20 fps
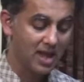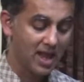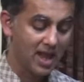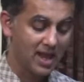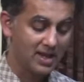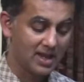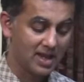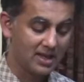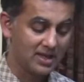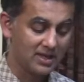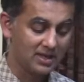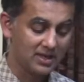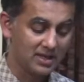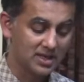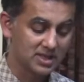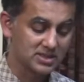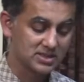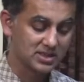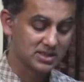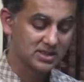and I
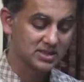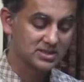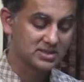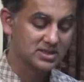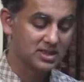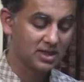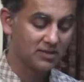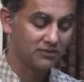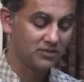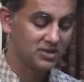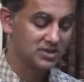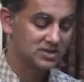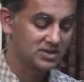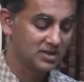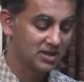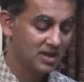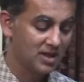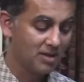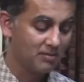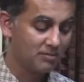engaged in his service.
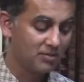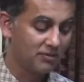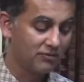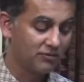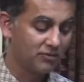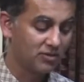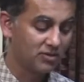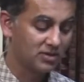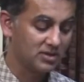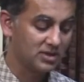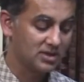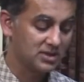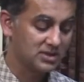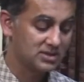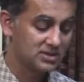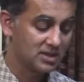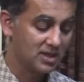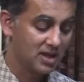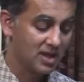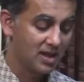Before
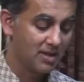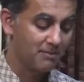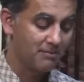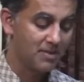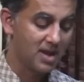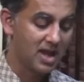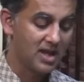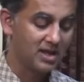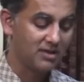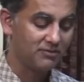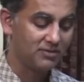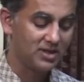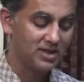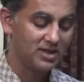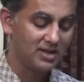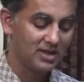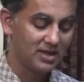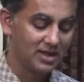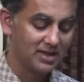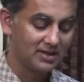this,
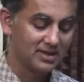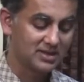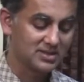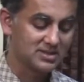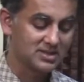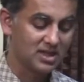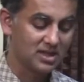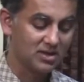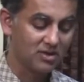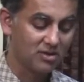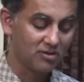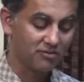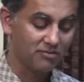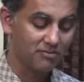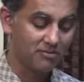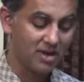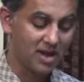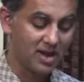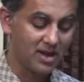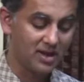Mayavi, the son of
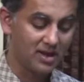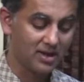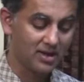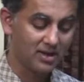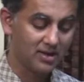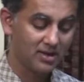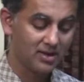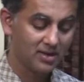Mayadana,